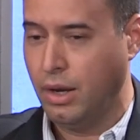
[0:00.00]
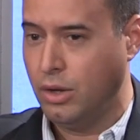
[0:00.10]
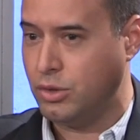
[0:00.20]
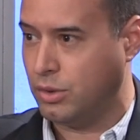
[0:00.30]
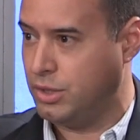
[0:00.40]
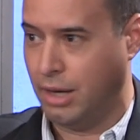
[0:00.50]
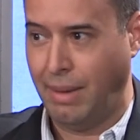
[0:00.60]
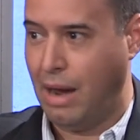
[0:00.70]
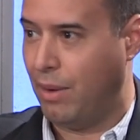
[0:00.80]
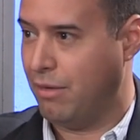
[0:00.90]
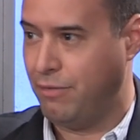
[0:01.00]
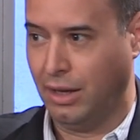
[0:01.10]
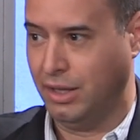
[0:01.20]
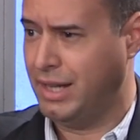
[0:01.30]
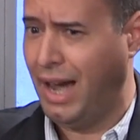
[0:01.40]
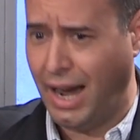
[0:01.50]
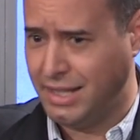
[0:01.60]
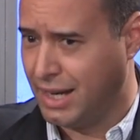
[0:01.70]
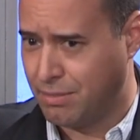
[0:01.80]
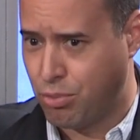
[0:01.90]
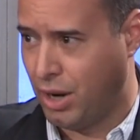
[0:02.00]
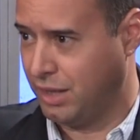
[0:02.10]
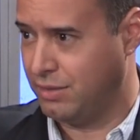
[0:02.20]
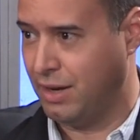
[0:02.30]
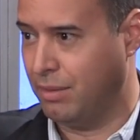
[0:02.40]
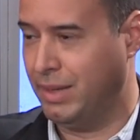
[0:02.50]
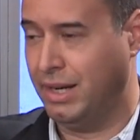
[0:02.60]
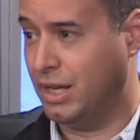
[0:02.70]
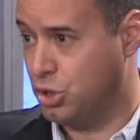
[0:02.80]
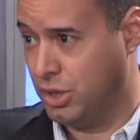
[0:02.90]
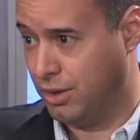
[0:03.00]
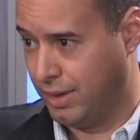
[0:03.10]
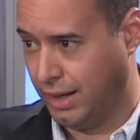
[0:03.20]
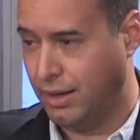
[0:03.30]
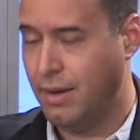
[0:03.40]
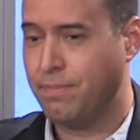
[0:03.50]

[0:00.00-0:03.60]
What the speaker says: So somehow I fell into high-tech product development and engineering.